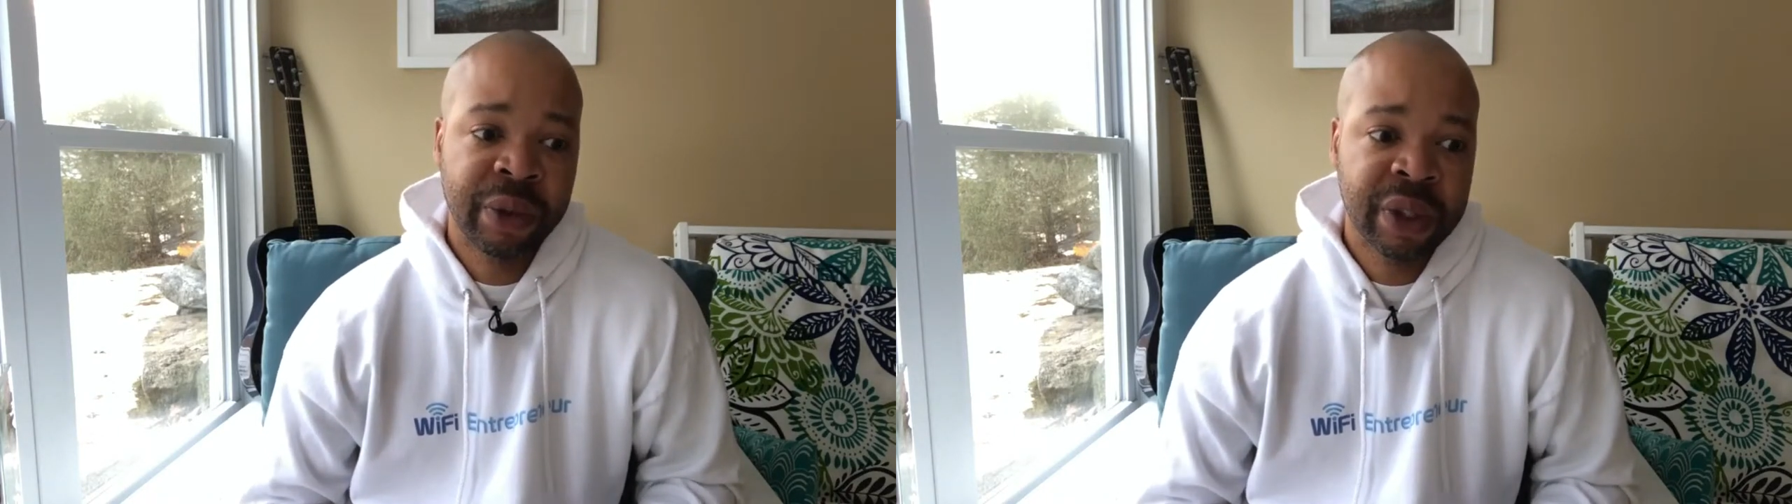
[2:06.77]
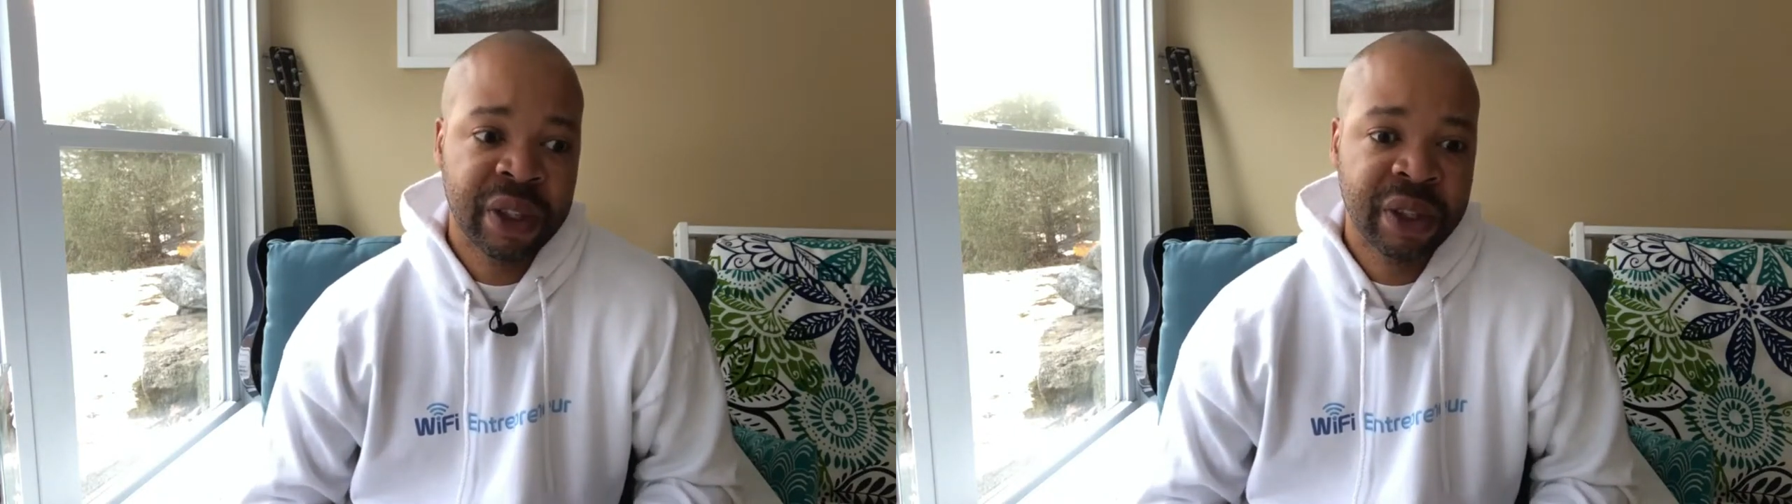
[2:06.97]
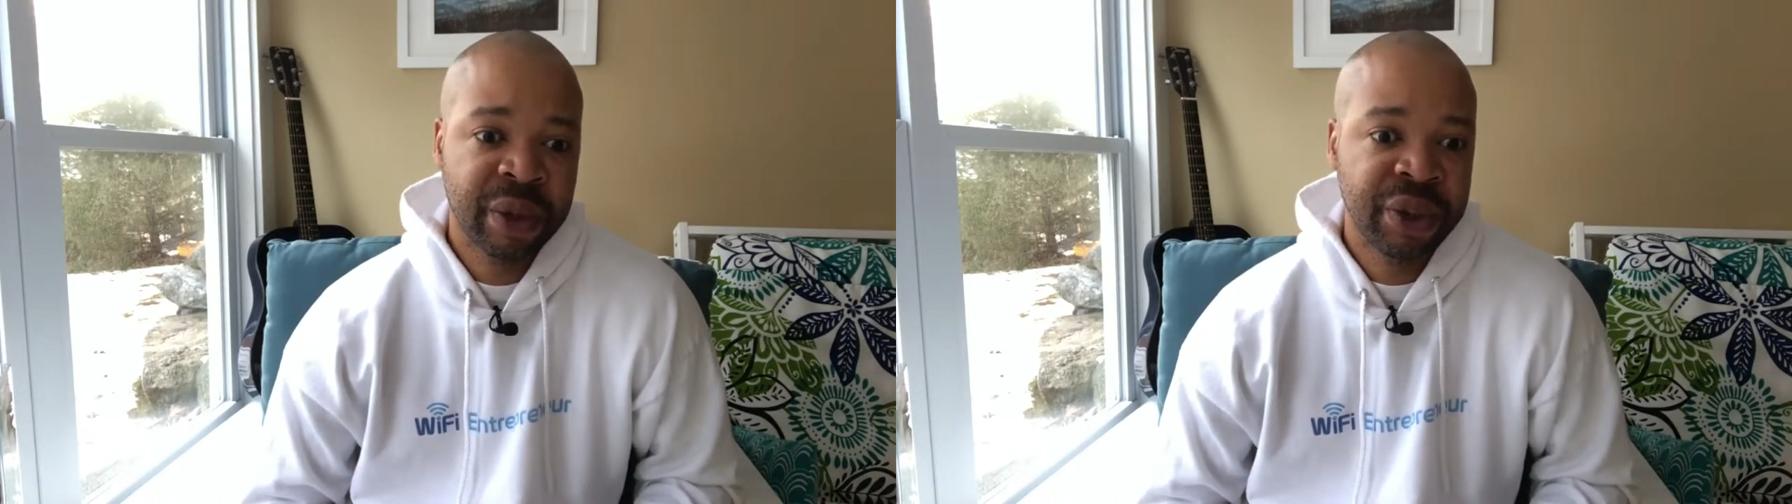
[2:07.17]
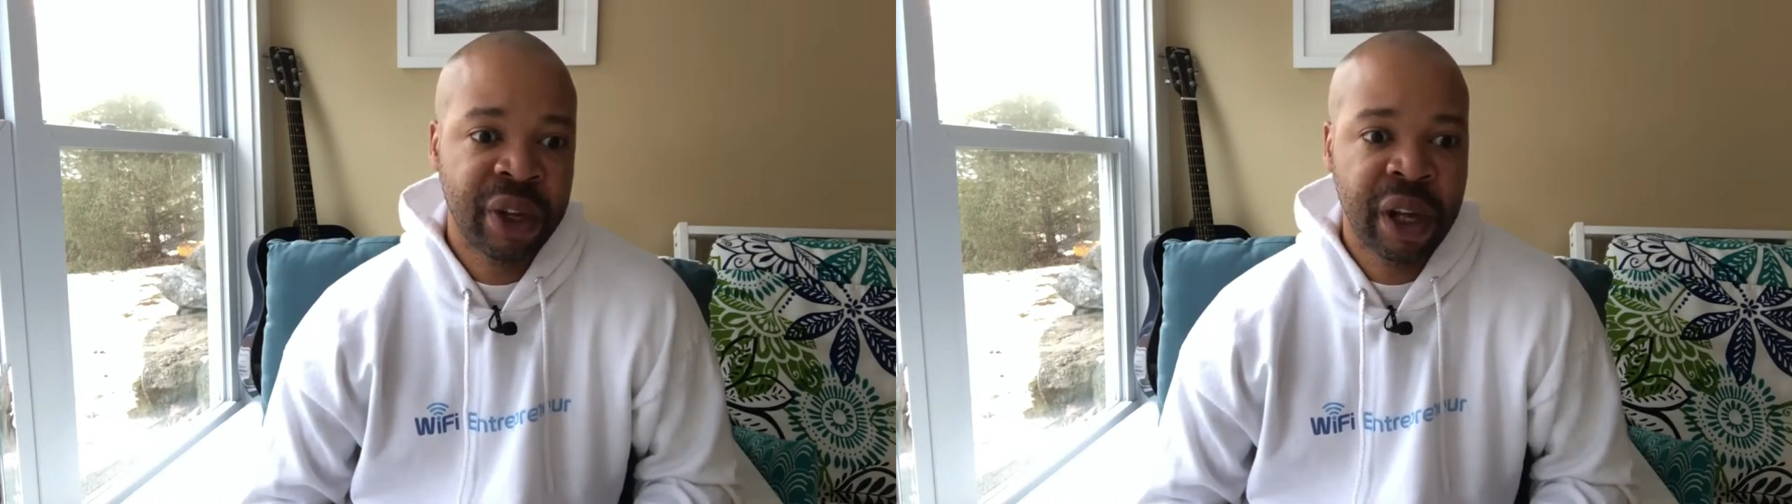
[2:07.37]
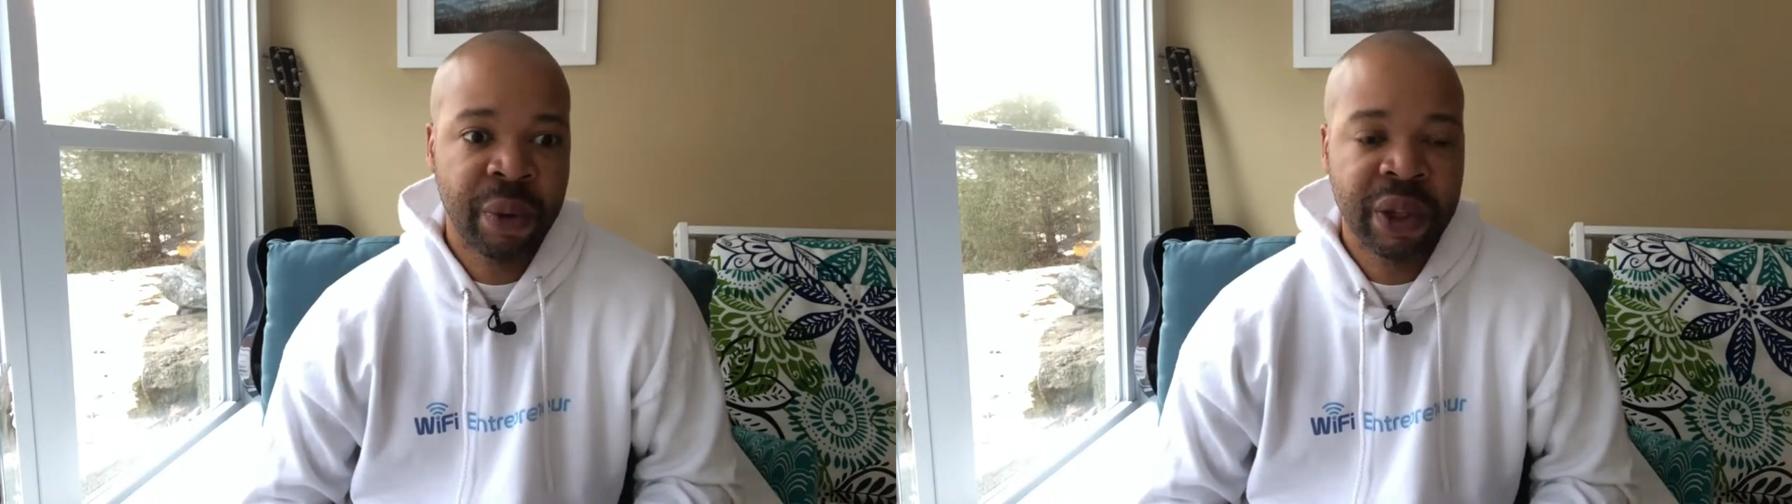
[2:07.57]
was
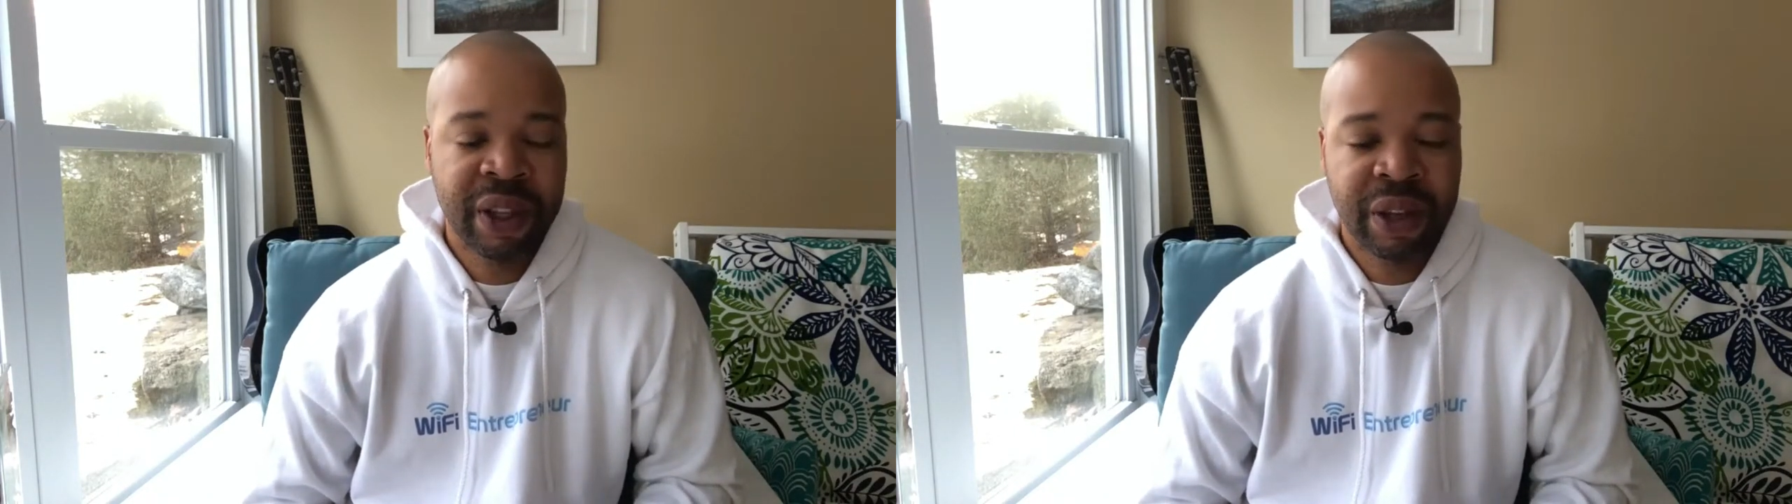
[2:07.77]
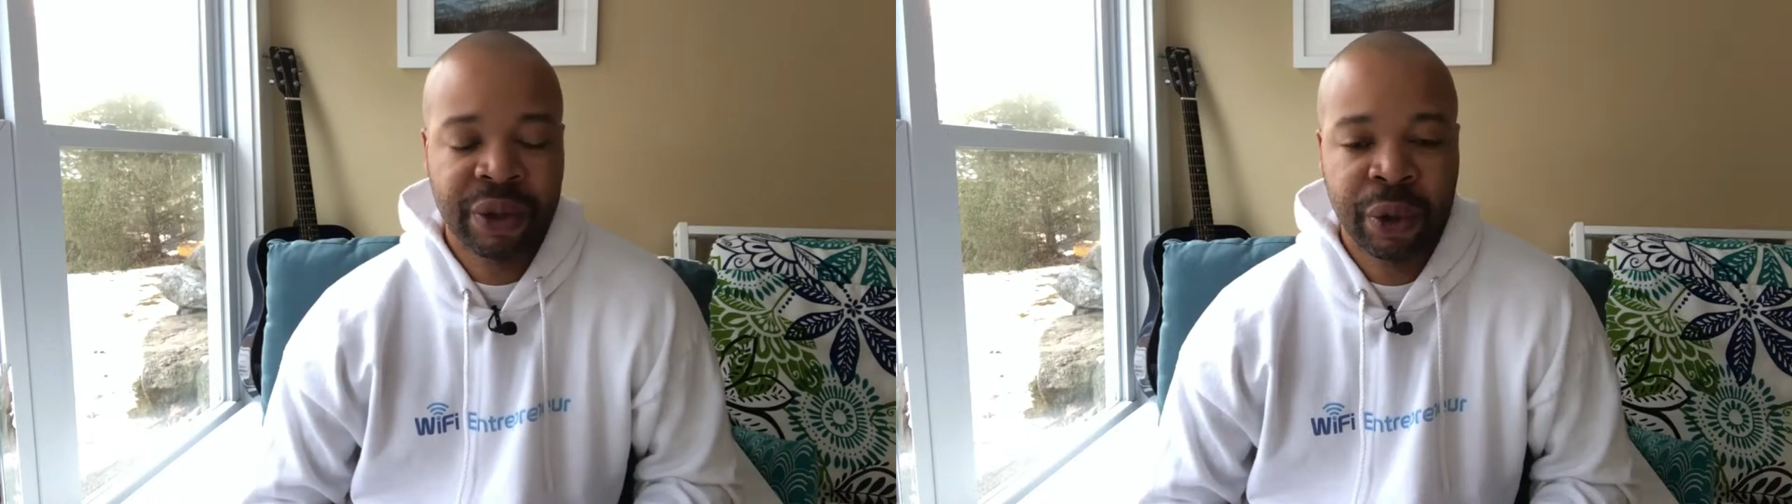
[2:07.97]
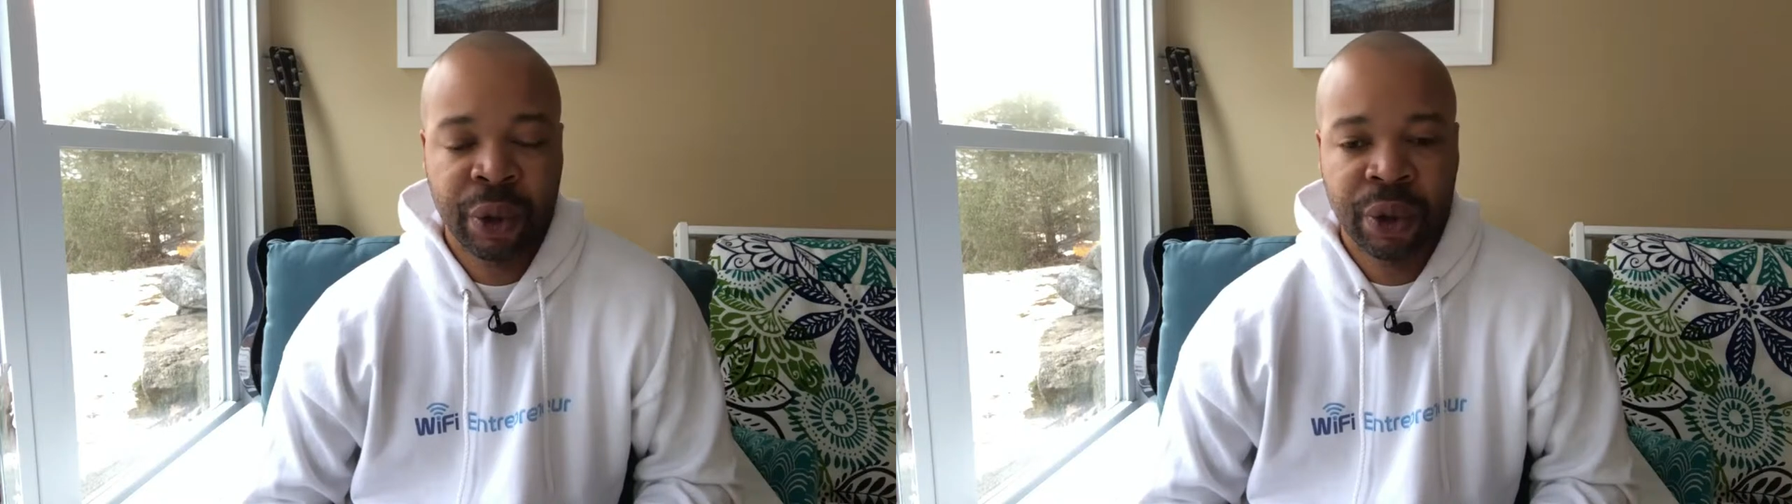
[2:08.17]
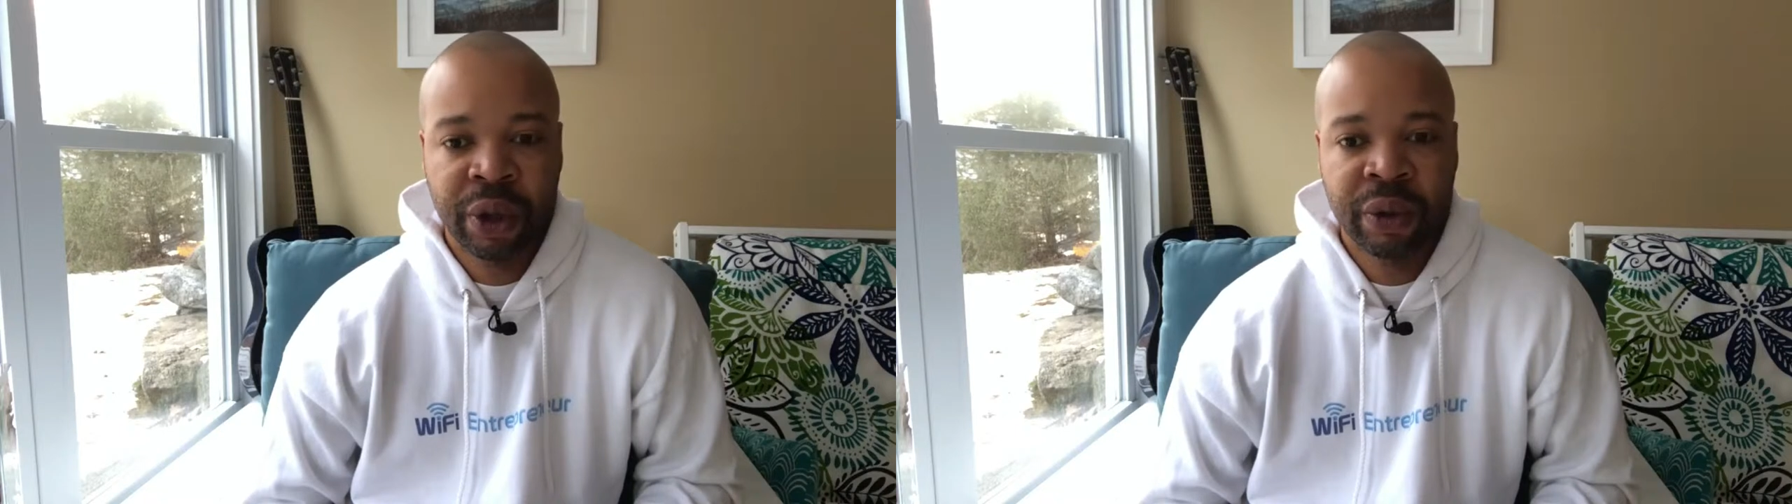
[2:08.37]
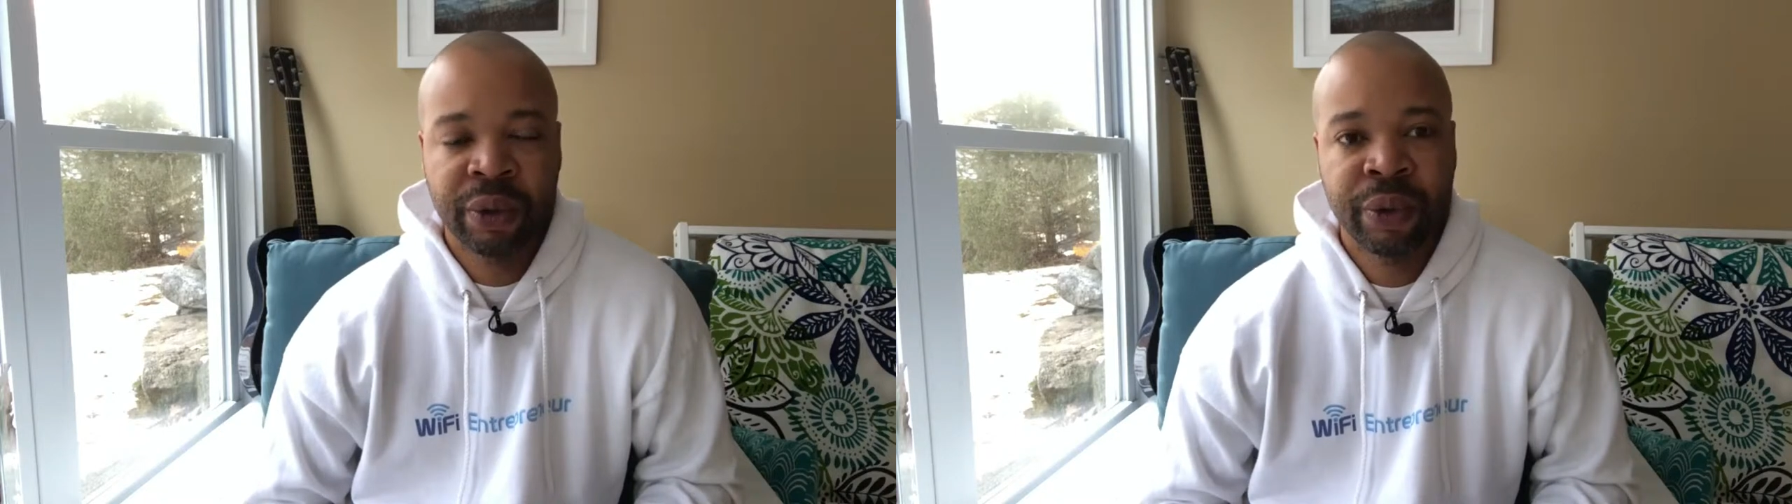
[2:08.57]
associated with that story.